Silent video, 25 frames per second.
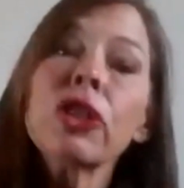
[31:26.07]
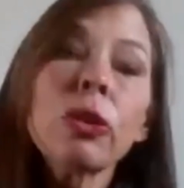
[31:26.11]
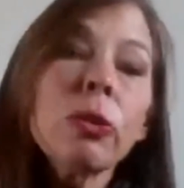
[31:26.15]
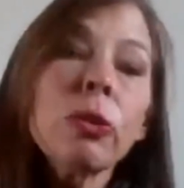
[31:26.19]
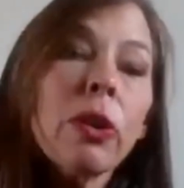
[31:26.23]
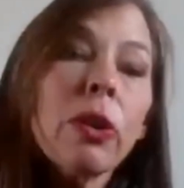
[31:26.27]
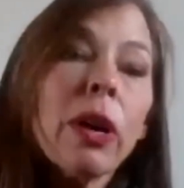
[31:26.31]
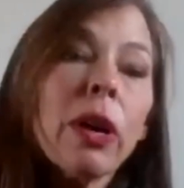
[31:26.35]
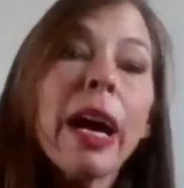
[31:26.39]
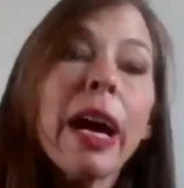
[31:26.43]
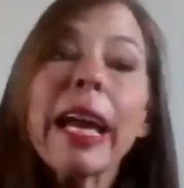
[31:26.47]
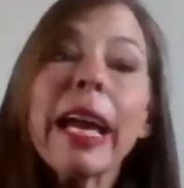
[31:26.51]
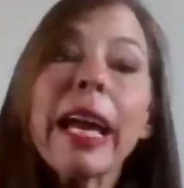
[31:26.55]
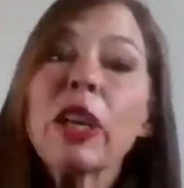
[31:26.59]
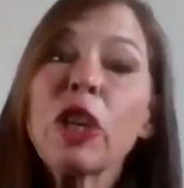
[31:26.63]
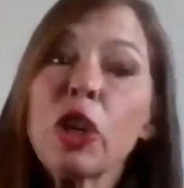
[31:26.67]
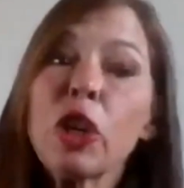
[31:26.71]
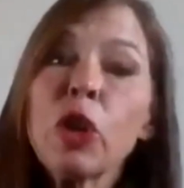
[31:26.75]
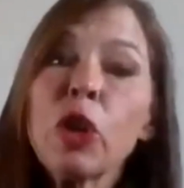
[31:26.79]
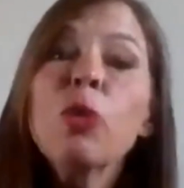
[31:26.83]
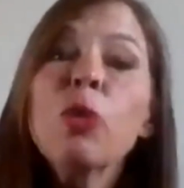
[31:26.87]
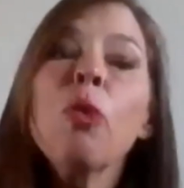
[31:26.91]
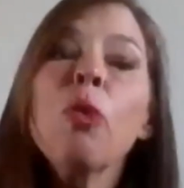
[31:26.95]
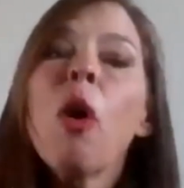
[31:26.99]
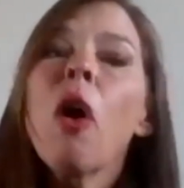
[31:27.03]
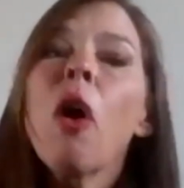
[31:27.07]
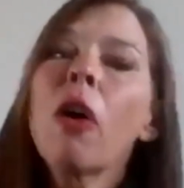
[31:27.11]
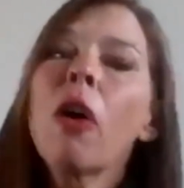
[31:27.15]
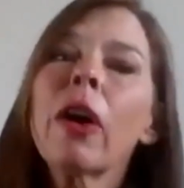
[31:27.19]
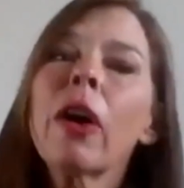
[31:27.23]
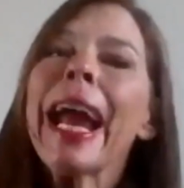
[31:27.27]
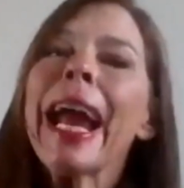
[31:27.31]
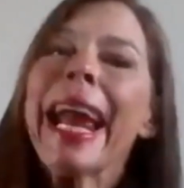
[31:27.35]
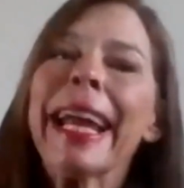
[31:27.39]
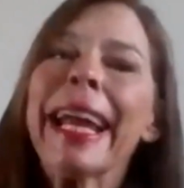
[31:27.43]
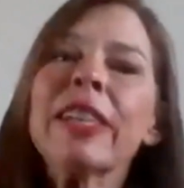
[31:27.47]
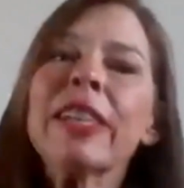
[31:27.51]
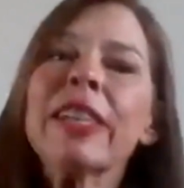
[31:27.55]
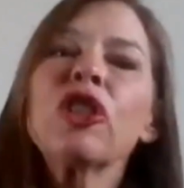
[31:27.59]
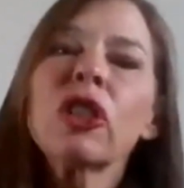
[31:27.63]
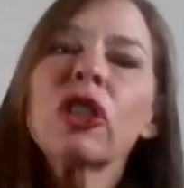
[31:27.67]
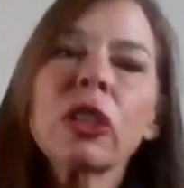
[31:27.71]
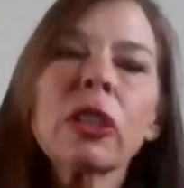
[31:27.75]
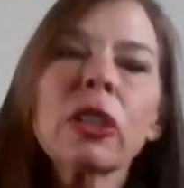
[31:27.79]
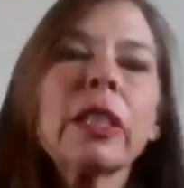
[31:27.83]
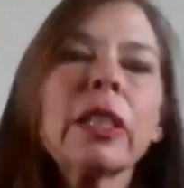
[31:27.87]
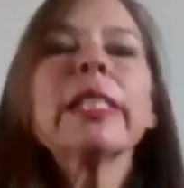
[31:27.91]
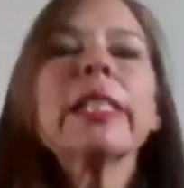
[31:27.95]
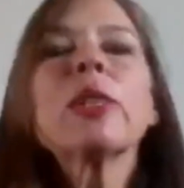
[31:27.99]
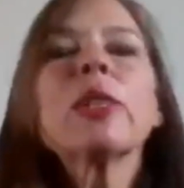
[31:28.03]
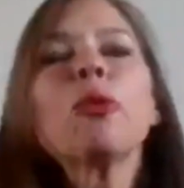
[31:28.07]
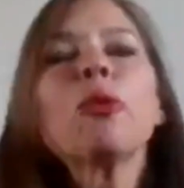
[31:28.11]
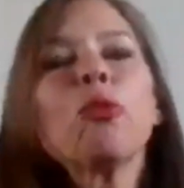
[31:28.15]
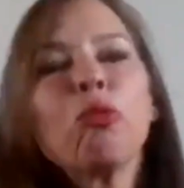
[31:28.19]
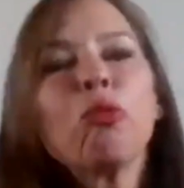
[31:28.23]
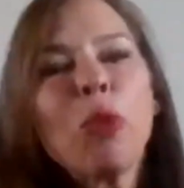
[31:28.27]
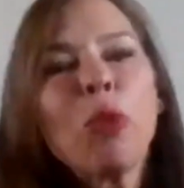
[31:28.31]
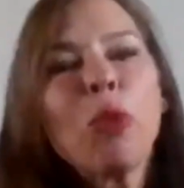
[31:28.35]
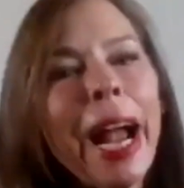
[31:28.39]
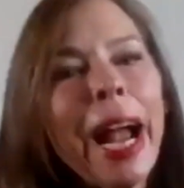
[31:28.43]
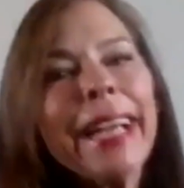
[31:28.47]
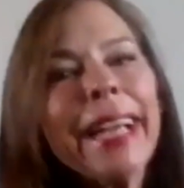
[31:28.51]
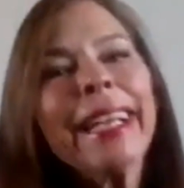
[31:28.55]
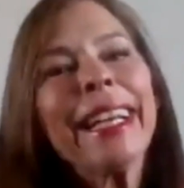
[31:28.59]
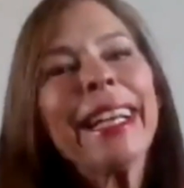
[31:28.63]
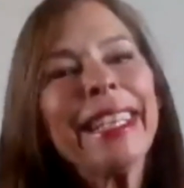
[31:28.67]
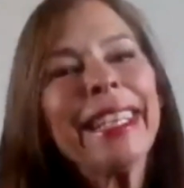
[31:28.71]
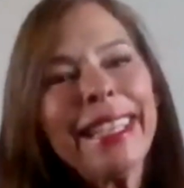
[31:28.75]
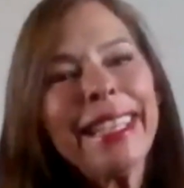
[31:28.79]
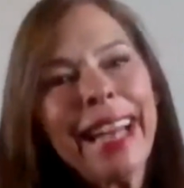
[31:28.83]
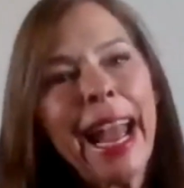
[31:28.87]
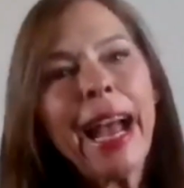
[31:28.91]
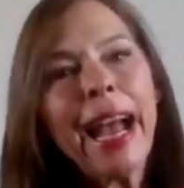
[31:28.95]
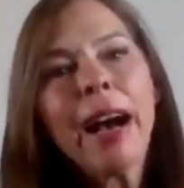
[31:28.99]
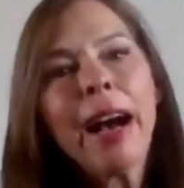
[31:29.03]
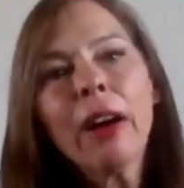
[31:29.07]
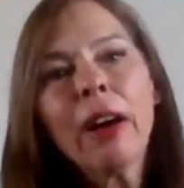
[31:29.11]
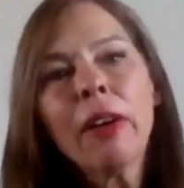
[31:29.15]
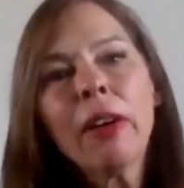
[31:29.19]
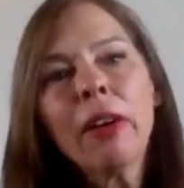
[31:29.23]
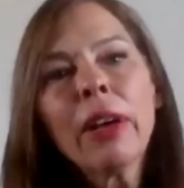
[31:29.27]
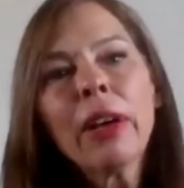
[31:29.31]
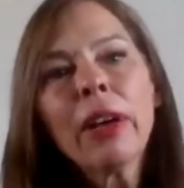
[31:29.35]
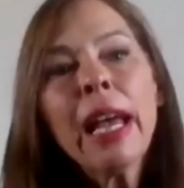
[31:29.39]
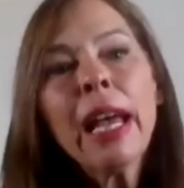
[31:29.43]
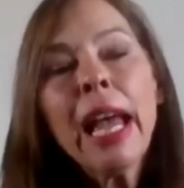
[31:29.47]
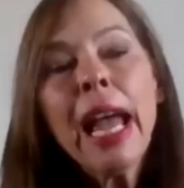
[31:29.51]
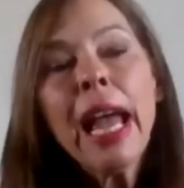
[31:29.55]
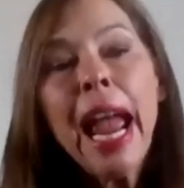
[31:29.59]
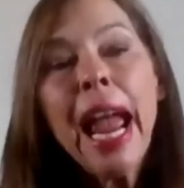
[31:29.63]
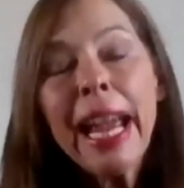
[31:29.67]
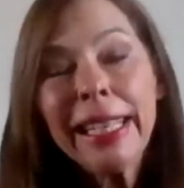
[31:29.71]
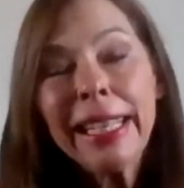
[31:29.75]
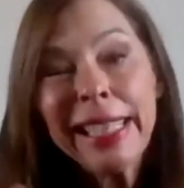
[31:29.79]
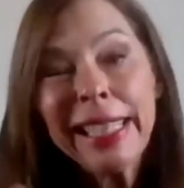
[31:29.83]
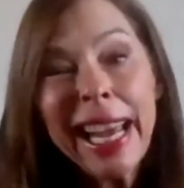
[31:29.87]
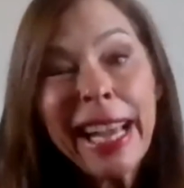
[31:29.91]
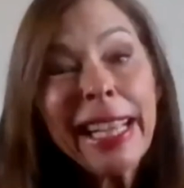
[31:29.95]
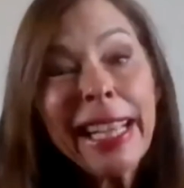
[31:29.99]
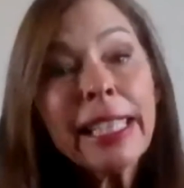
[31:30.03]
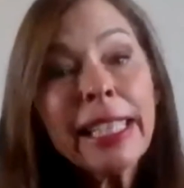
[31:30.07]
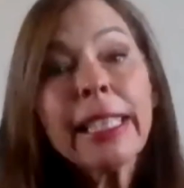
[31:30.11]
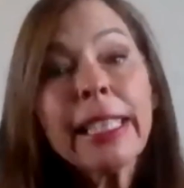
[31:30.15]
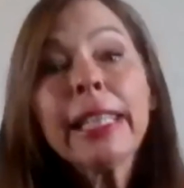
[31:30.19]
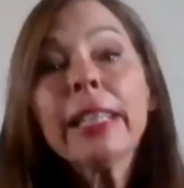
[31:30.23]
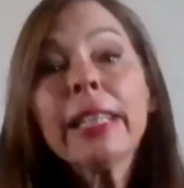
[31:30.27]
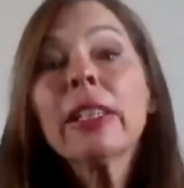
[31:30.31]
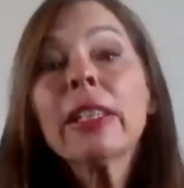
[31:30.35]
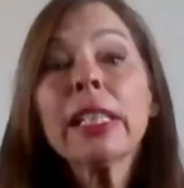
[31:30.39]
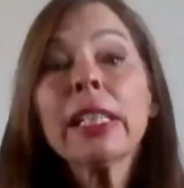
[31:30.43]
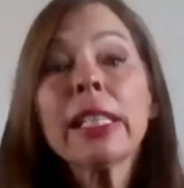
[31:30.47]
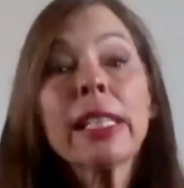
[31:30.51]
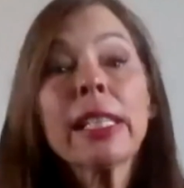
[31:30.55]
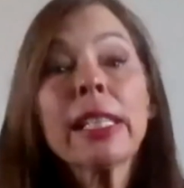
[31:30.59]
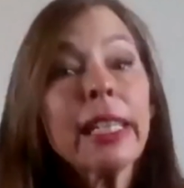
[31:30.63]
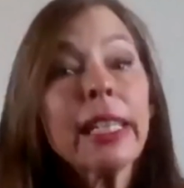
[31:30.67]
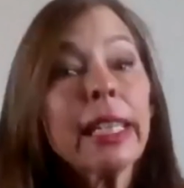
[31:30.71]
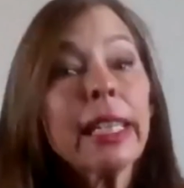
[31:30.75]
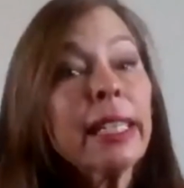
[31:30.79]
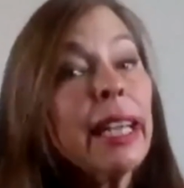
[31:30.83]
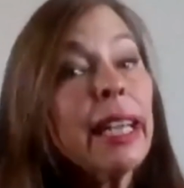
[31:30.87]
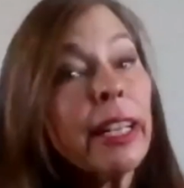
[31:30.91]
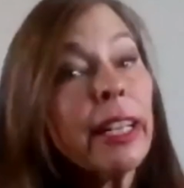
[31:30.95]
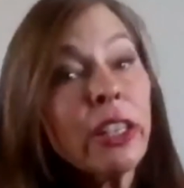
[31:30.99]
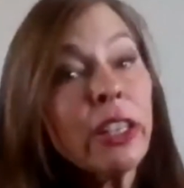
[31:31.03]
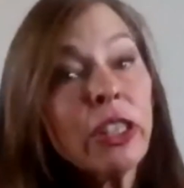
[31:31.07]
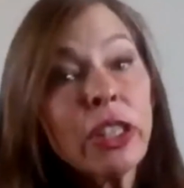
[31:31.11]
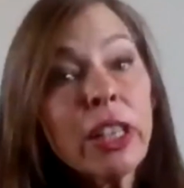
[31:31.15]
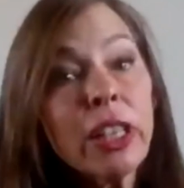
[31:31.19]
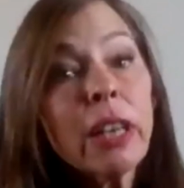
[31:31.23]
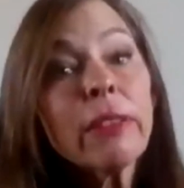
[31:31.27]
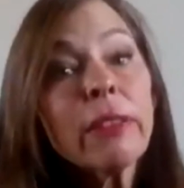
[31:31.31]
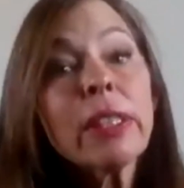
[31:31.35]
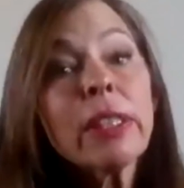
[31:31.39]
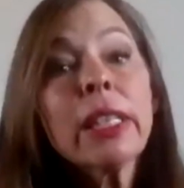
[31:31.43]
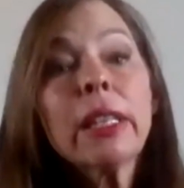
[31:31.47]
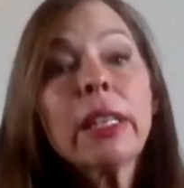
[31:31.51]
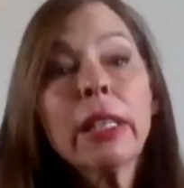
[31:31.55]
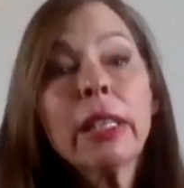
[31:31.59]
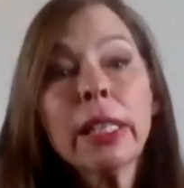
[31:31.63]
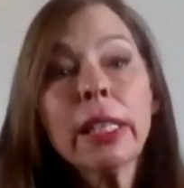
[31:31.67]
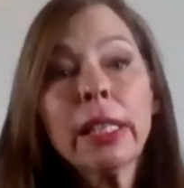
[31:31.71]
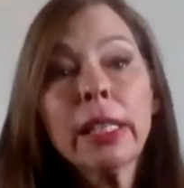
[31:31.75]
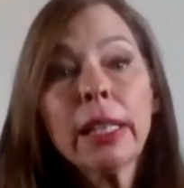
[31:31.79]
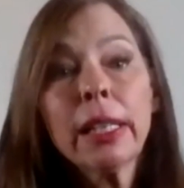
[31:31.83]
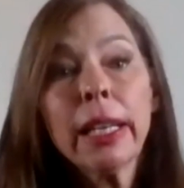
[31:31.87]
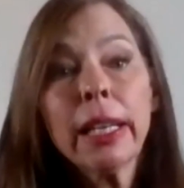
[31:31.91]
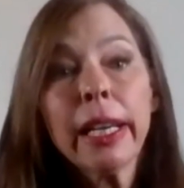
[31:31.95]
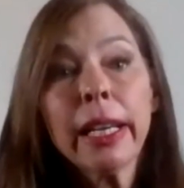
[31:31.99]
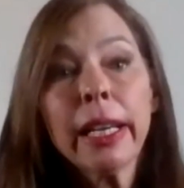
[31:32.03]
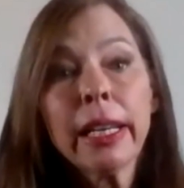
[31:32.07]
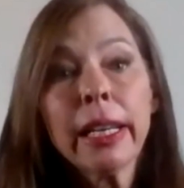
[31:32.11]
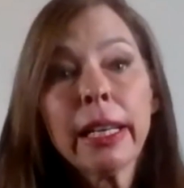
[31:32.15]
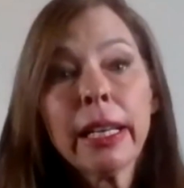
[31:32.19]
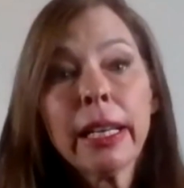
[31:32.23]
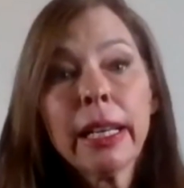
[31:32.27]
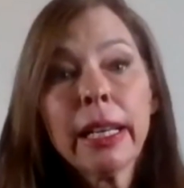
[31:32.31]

You are a journalist right now, and take it seriously. Take yourself seriously,